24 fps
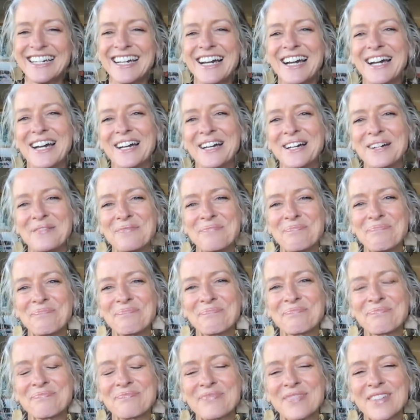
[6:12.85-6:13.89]
Um,
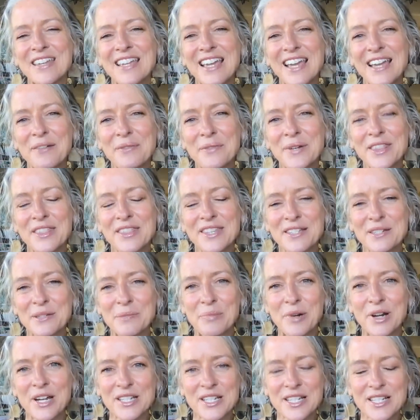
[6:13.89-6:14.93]
and with this
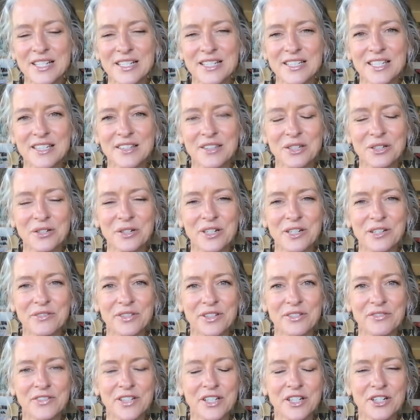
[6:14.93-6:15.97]
process that the Creatively
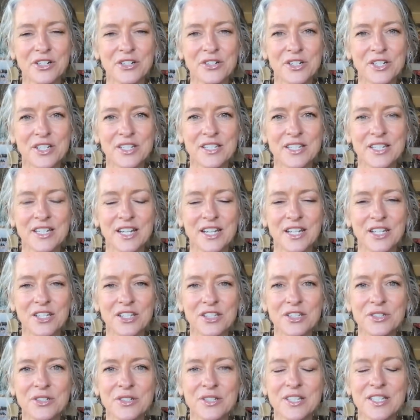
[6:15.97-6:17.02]
Fit coaches and I
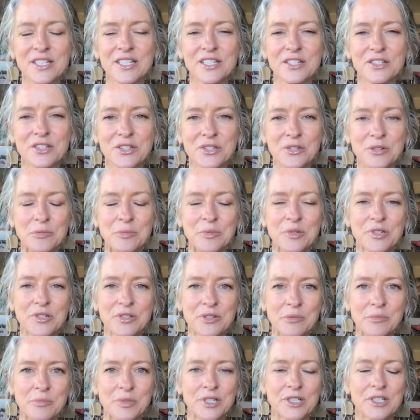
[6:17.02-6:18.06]
use, it's super,
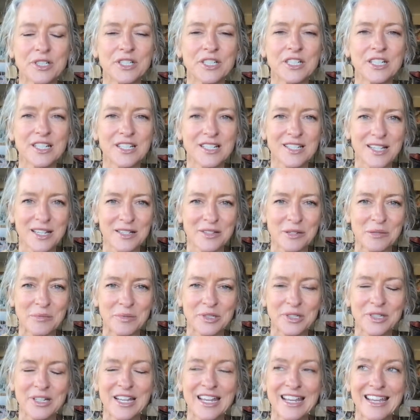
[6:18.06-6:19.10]
super
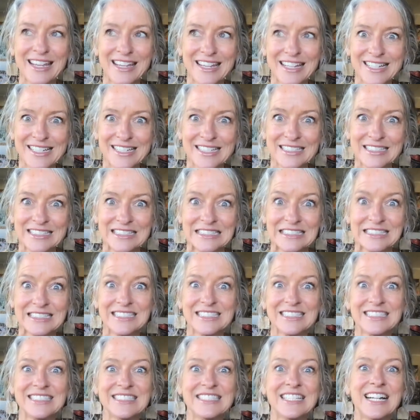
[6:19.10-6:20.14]
accessible and
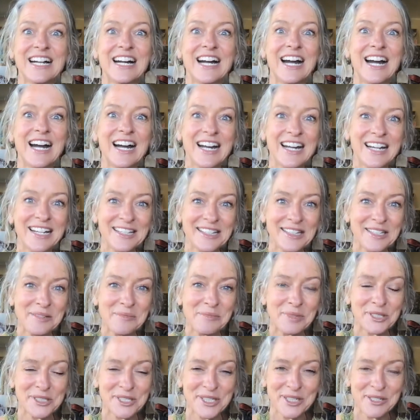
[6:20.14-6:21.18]
highly
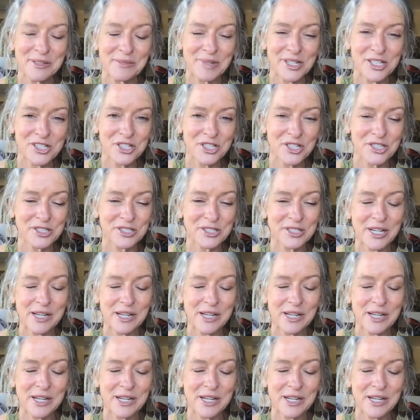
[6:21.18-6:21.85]
multidimensional.